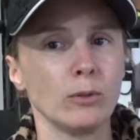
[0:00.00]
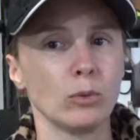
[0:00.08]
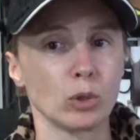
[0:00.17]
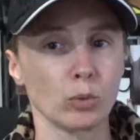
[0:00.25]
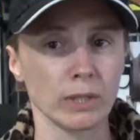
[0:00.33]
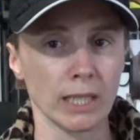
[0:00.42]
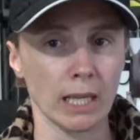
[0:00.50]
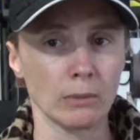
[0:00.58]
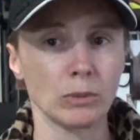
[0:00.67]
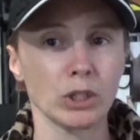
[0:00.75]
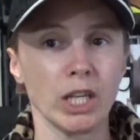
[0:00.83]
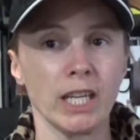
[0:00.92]
which was
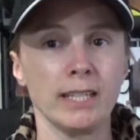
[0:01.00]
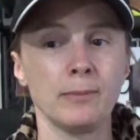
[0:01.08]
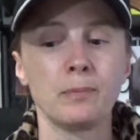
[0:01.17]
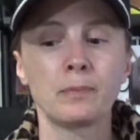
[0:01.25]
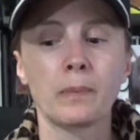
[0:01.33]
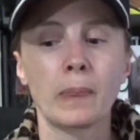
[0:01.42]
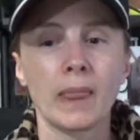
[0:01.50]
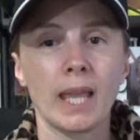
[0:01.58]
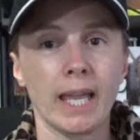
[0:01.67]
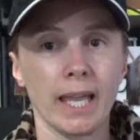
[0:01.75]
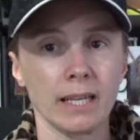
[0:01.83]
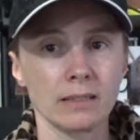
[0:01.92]
MJ
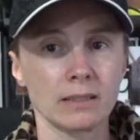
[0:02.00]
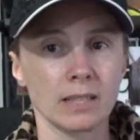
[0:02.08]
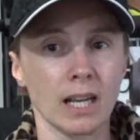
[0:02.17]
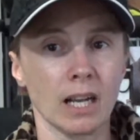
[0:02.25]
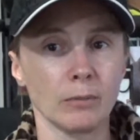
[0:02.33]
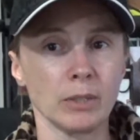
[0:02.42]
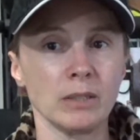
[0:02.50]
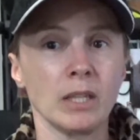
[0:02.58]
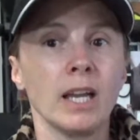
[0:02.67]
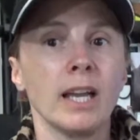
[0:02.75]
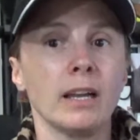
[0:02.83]
and Tommy.